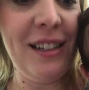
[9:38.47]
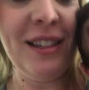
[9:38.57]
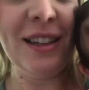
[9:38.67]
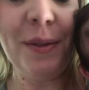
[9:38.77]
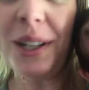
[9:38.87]

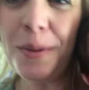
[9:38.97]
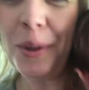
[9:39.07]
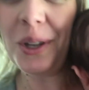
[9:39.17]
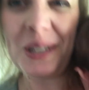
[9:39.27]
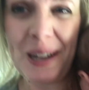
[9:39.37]
If I don't put
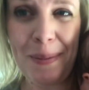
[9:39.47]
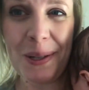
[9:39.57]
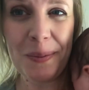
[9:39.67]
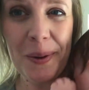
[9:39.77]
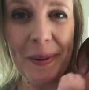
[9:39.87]
those nappies
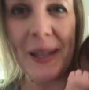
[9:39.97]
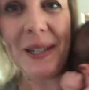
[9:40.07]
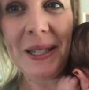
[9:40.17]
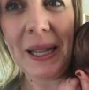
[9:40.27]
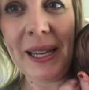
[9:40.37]
on properly, they
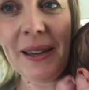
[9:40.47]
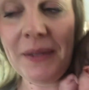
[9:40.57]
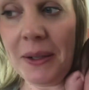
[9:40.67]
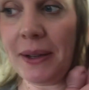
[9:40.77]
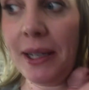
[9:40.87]
just leak
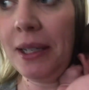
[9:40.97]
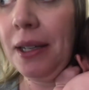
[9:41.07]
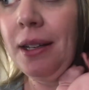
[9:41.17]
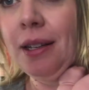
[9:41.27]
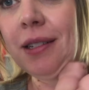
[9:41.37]
everywhere.
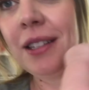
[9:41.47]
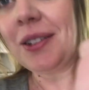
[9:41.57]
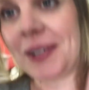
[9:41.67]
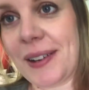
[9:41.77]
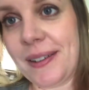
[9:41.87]
So
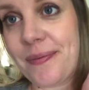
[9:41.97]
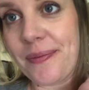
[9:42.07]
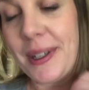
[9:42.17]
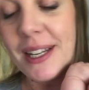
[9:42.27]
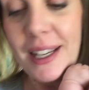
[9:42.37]
anyway,
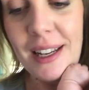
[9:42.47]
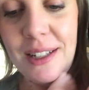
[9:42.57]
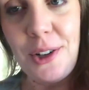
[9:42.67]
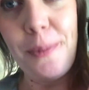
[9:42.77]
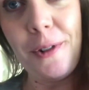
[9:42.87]
we're going to get a
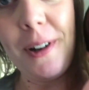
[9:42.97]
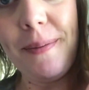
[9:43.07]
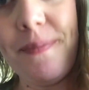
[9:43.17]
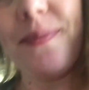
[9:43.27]
top for him.